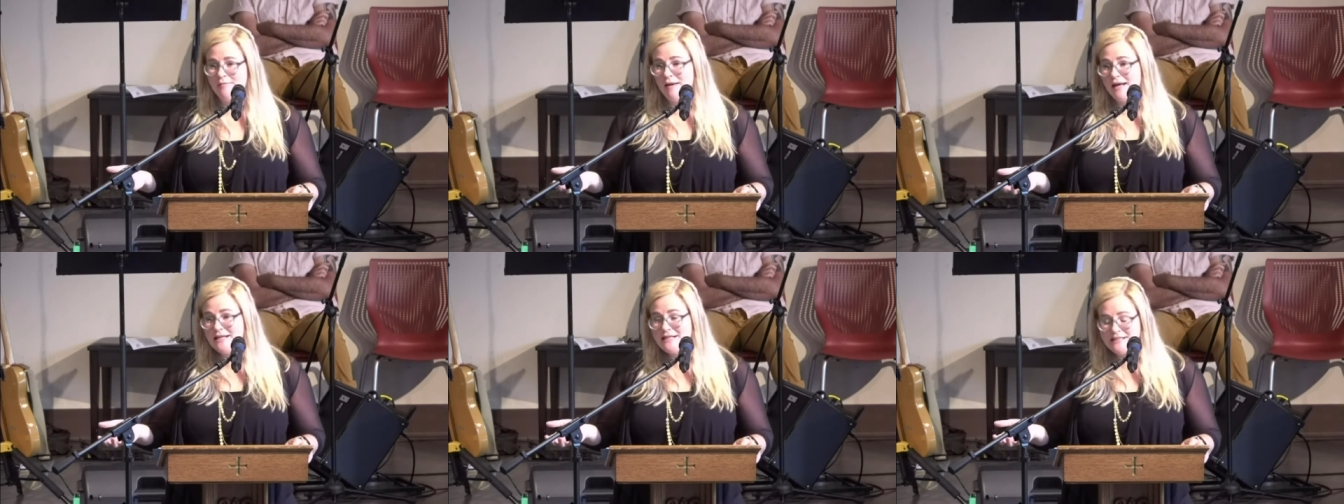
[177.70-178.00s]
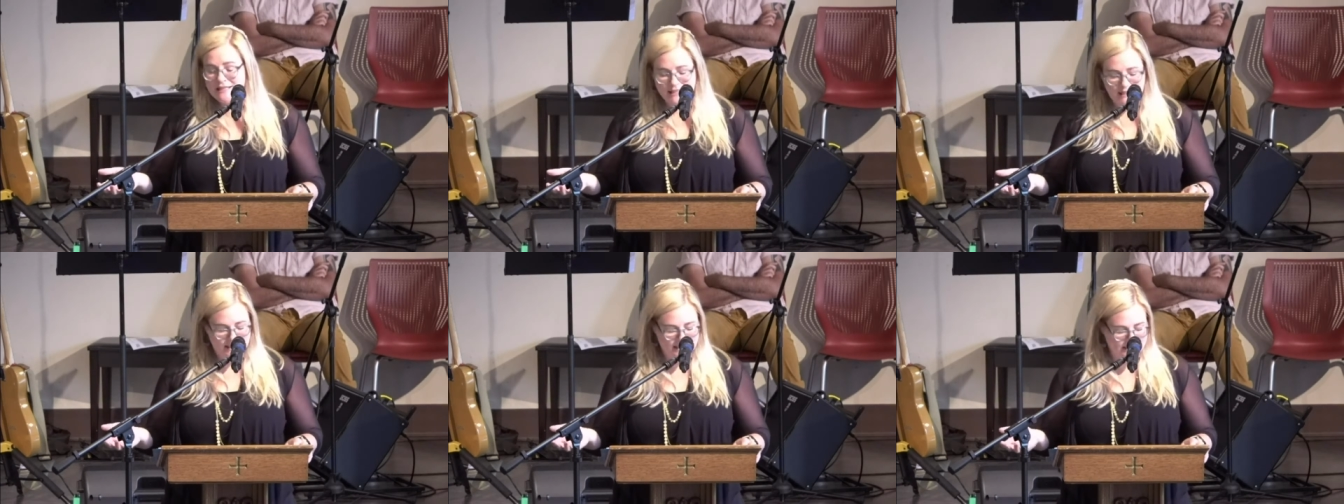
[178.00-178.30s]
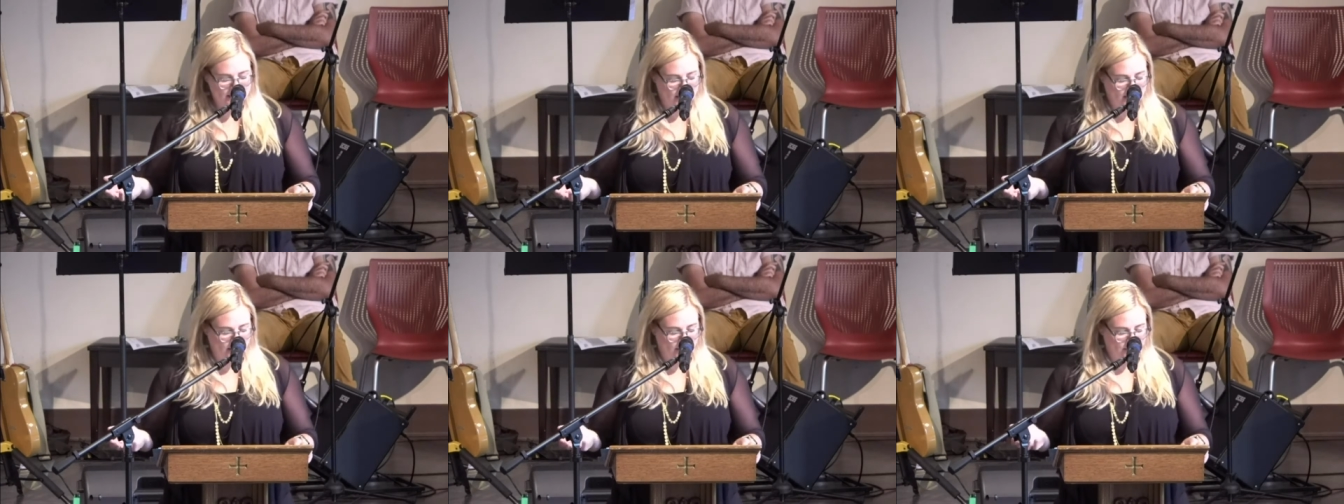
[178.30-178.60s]
to mess
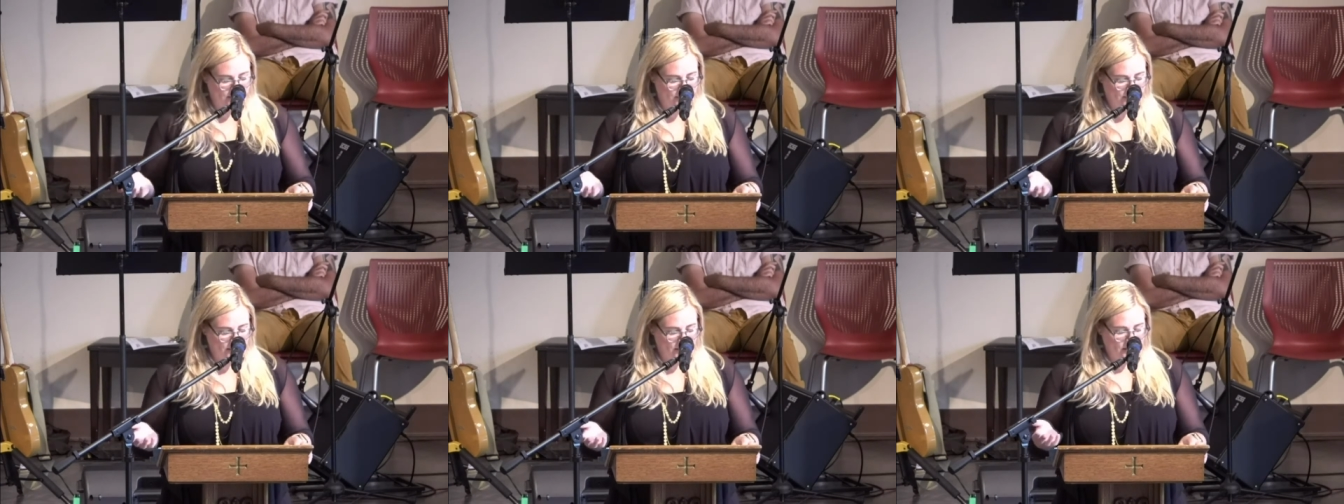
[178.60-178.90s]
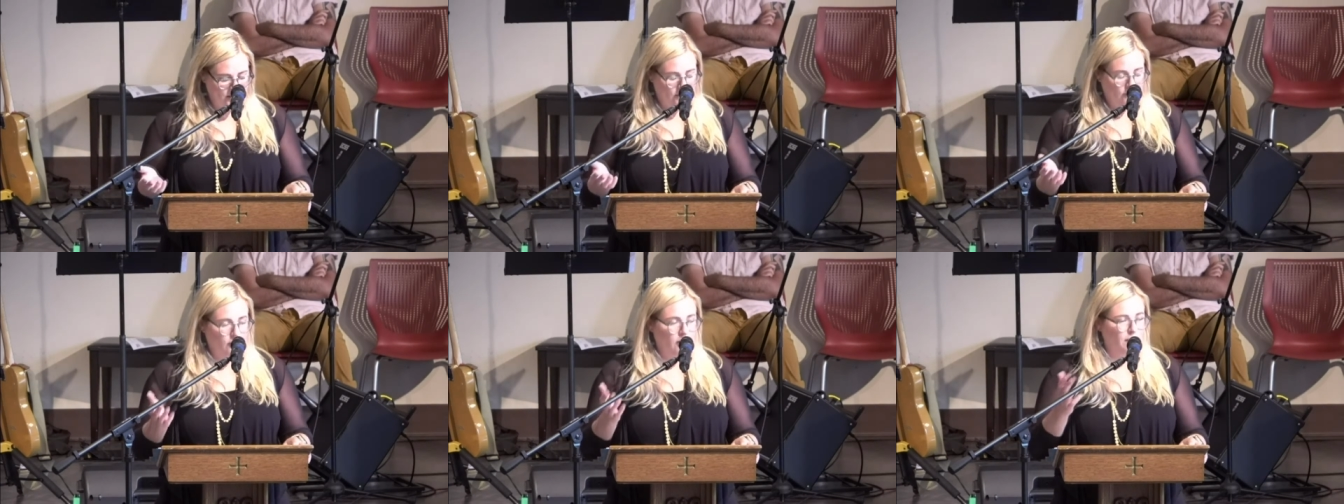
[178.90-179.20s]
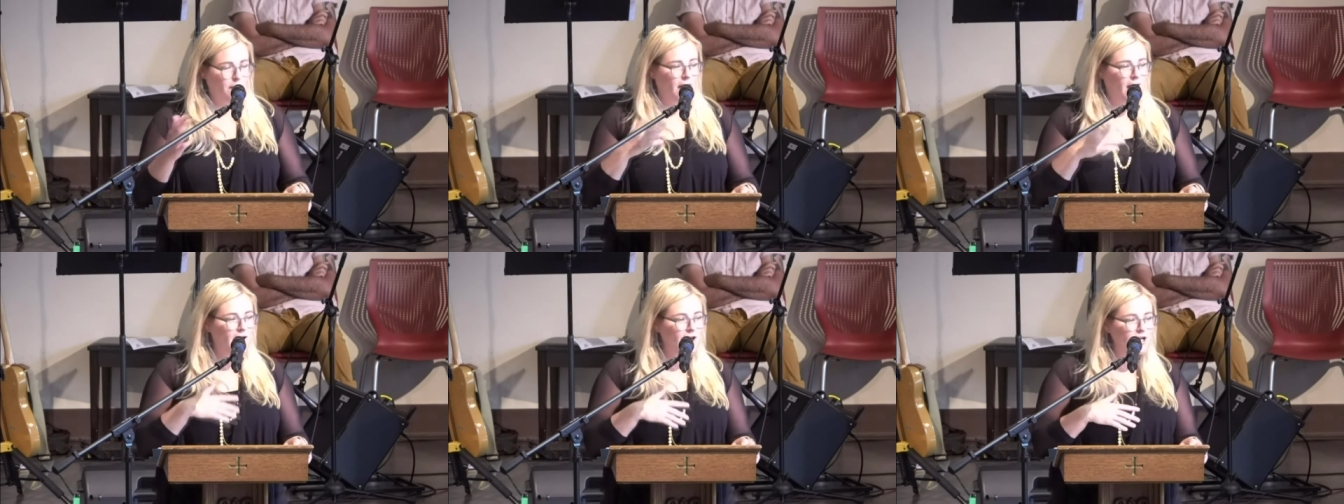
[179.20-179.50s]
things up.
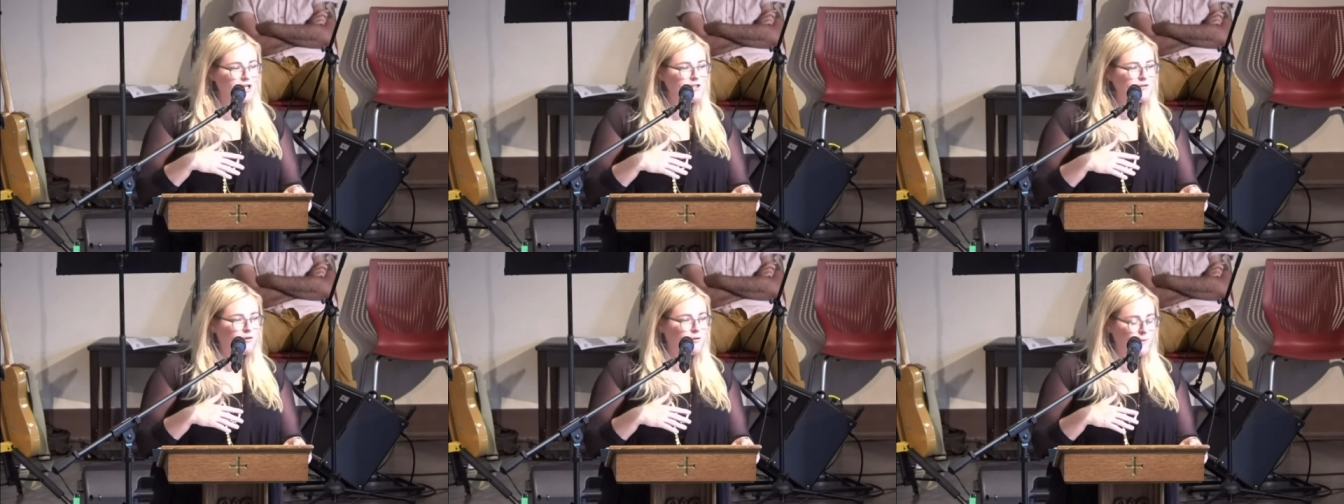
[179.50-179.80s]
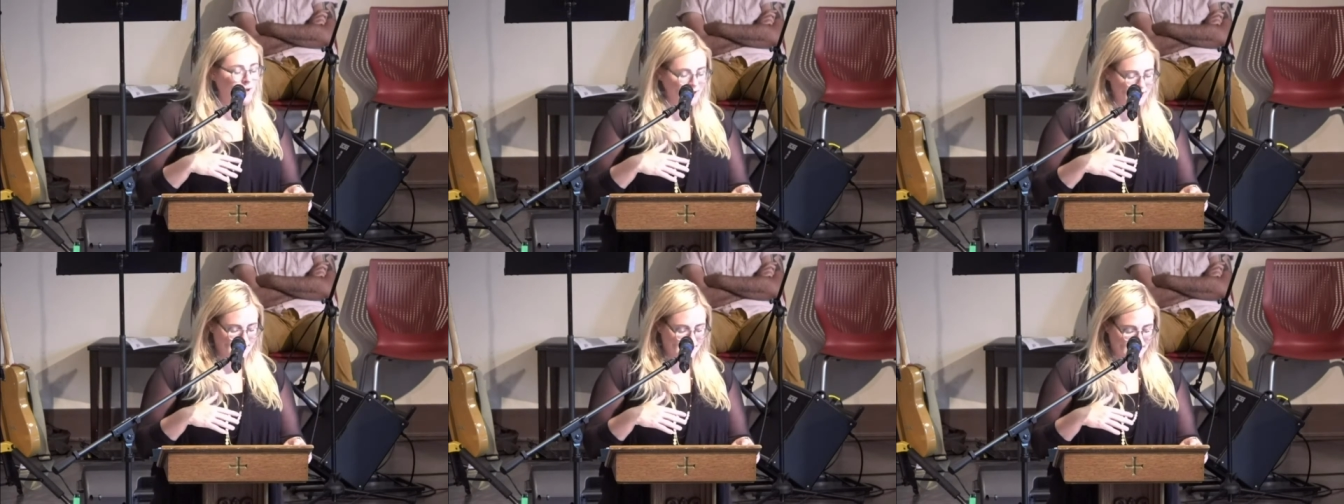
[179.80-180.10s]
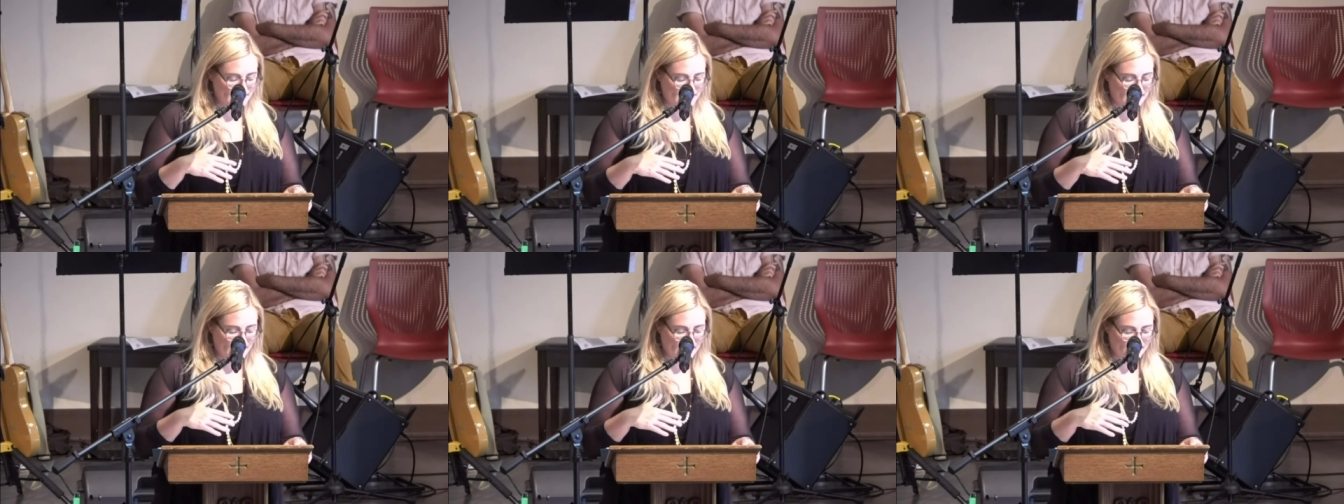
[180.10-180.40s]
We're punished for
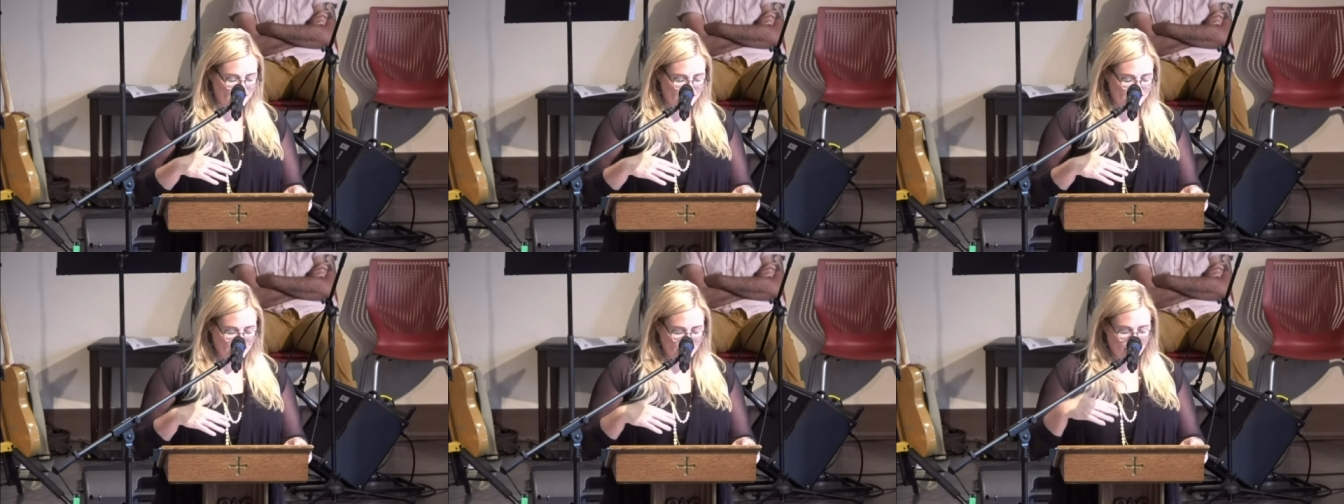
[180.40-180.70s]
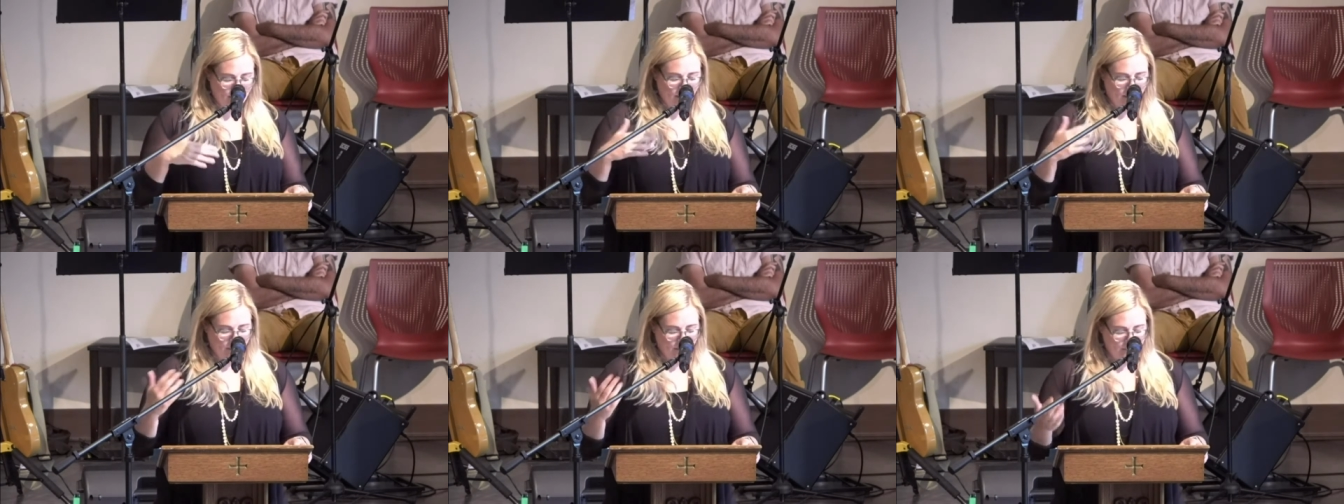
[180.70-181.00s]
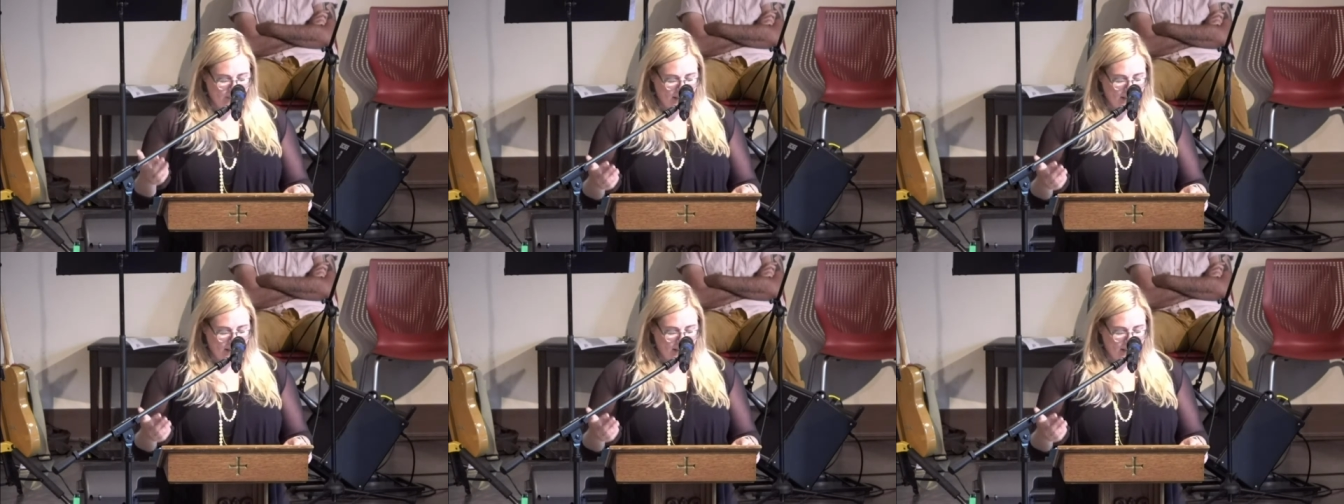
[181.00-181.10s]
messing up. We